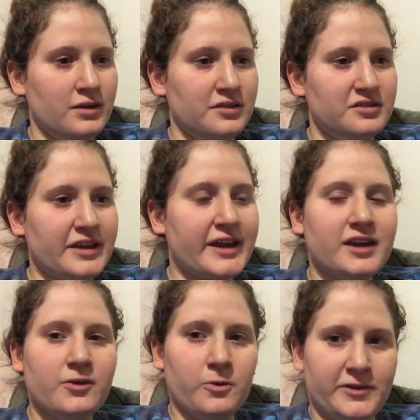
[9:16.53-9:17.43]

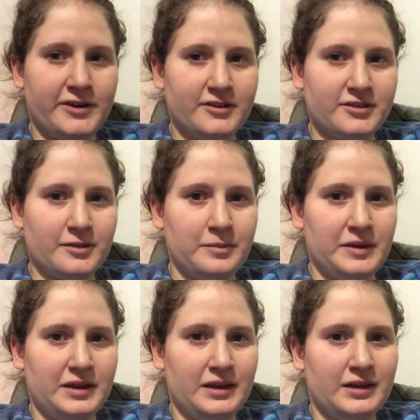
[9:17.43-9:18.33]
second
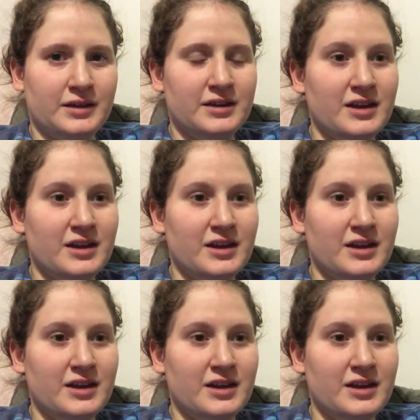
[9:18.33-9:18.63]
colonoscopy,